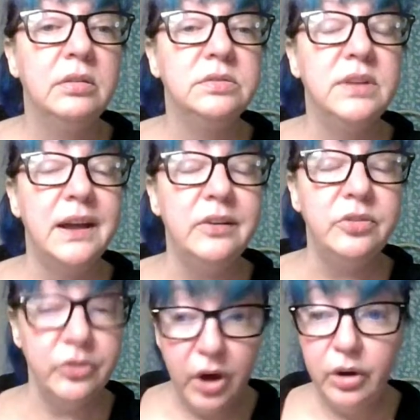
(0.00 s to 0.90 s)
Let
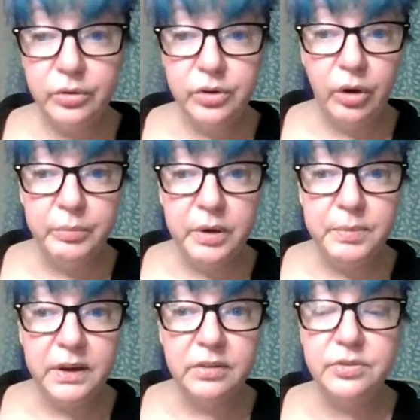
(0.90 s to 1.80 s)
us know, Nomi,
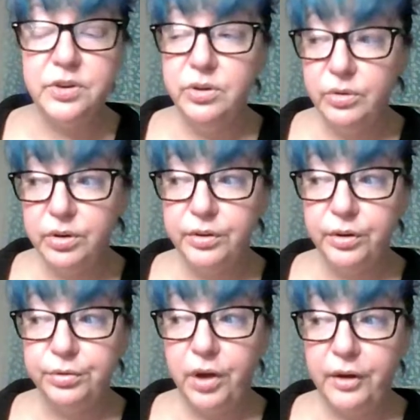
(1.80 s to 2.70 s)
because you can
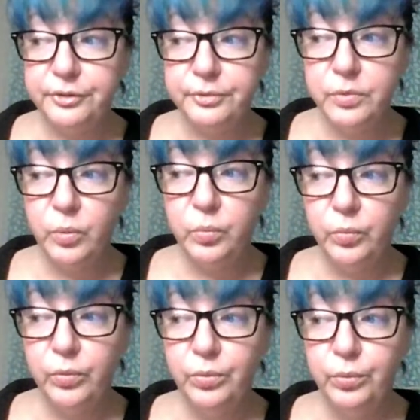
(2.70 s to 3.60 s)
go live from the
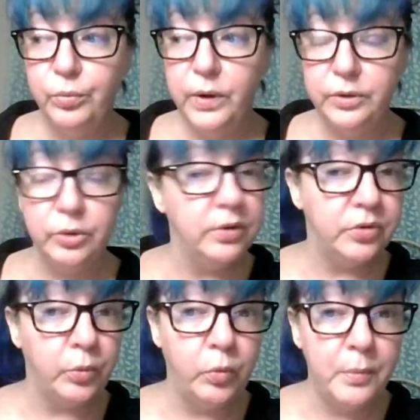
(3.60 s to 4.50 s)

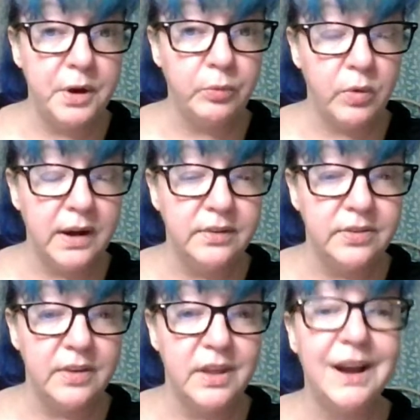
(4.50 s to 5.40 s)
Wilderness Woman race,
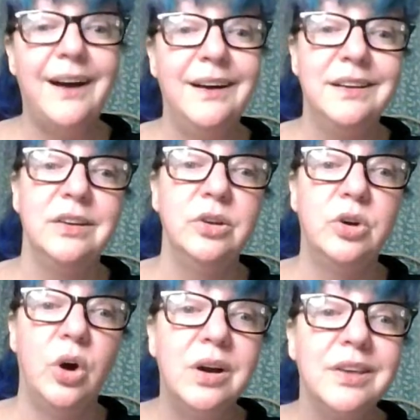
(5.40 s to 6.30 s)
and then I can
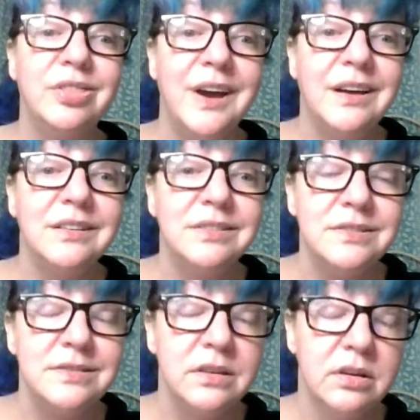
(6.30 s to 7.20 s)
cook
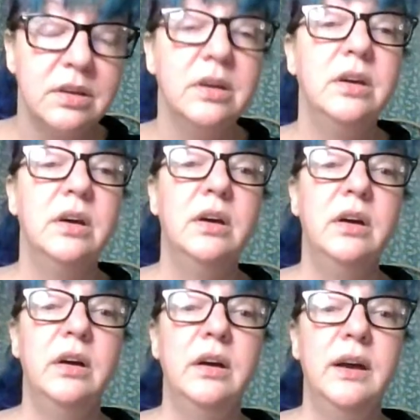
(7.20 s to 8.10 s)
things,
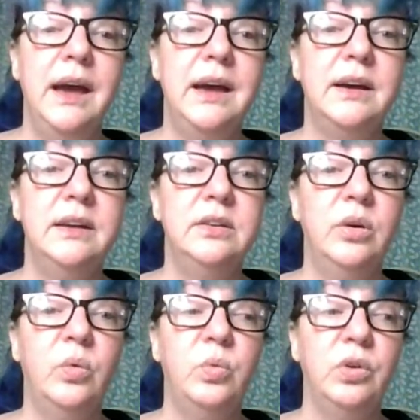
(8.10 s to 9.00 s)
and
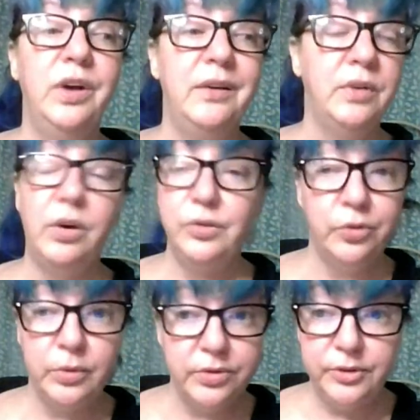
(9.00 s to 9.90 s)
we'll have all
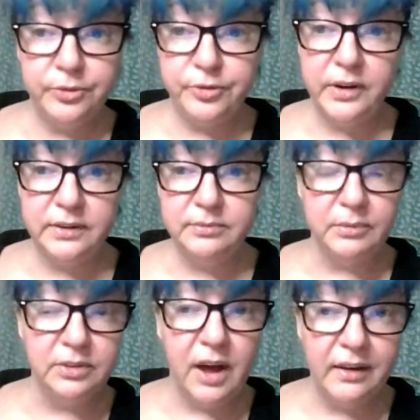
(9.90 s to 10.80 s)
sorts of fun
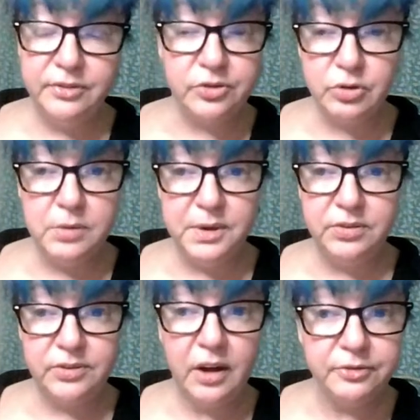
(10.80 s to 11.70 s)
live streamy
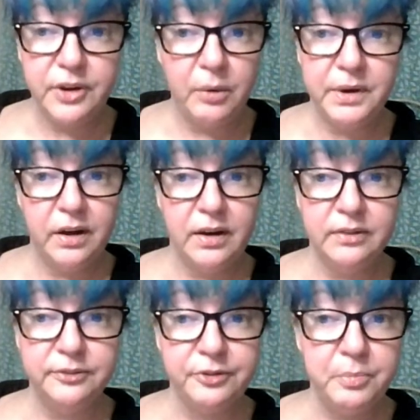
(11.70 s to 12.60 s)
stuff going
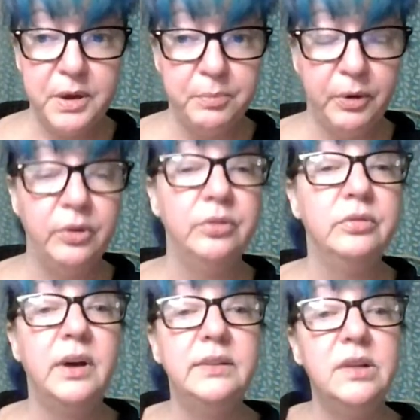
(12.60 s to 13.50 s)
on for people.
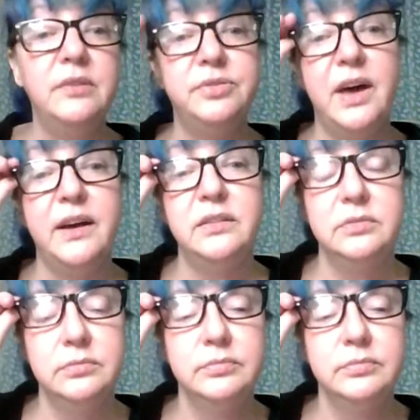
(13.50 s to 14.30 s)
I love that.